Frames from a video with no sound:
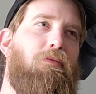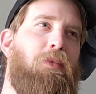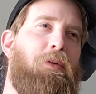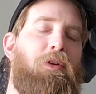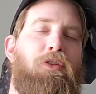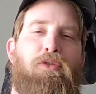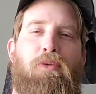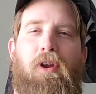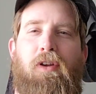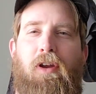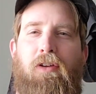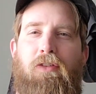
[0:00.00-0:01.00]
maybe
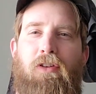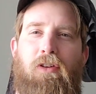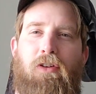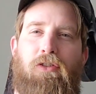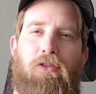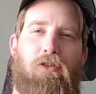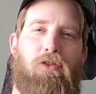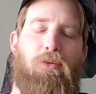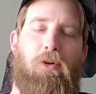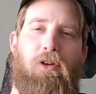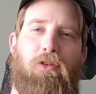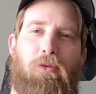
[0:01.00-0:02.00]
2019-ish or
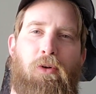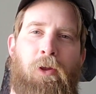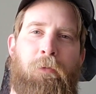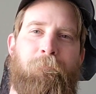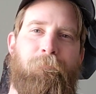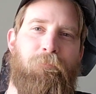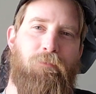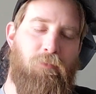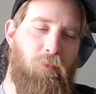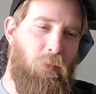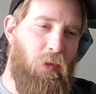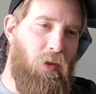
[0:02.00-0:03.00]
2020,
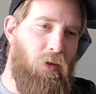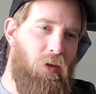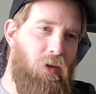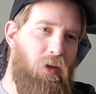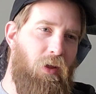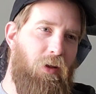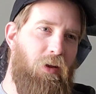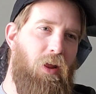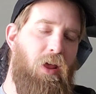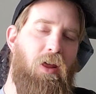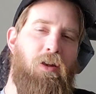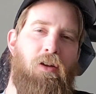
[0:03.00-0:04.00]
and it
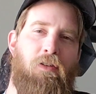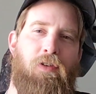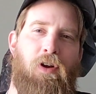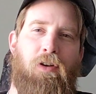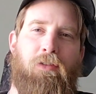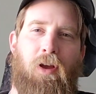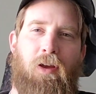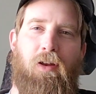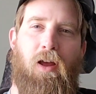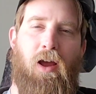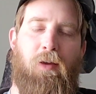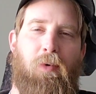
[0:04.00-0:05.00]
had a very
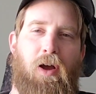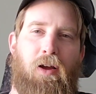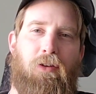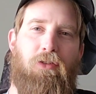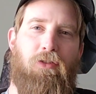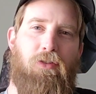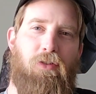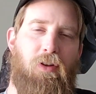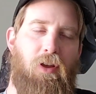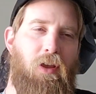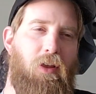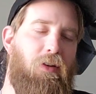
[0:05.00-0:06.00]
tight eye box.
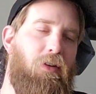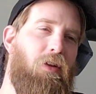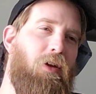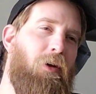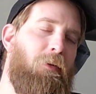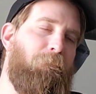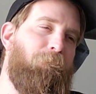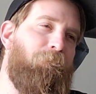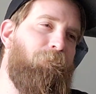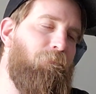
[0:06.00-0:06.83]
And I